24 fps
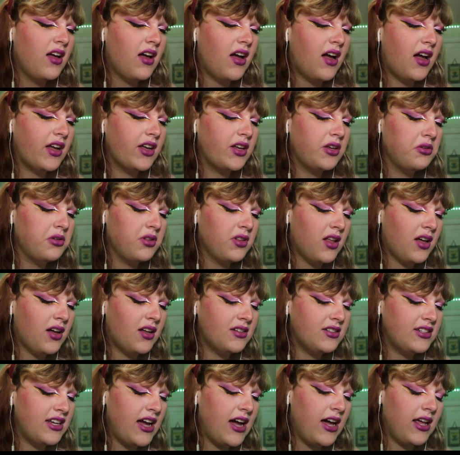
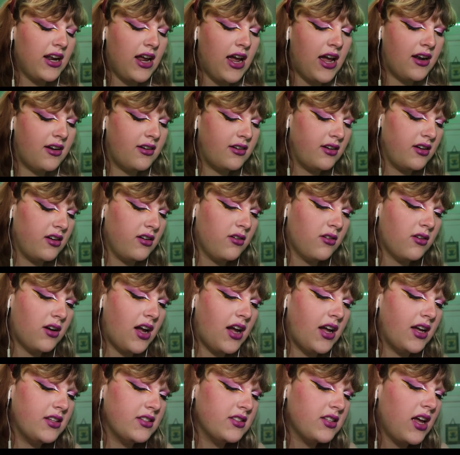Agula dad. I don't know,
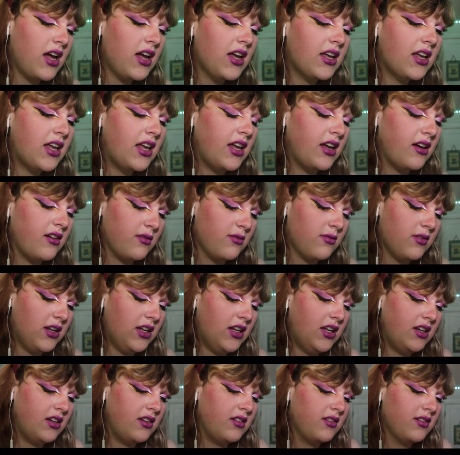guys. I can't
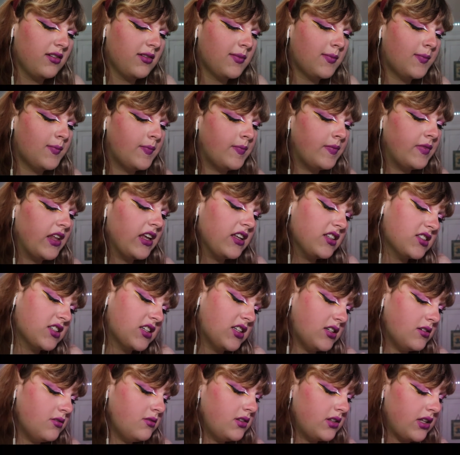read. It's
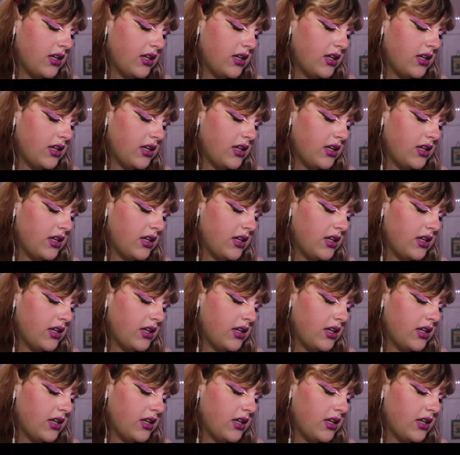cute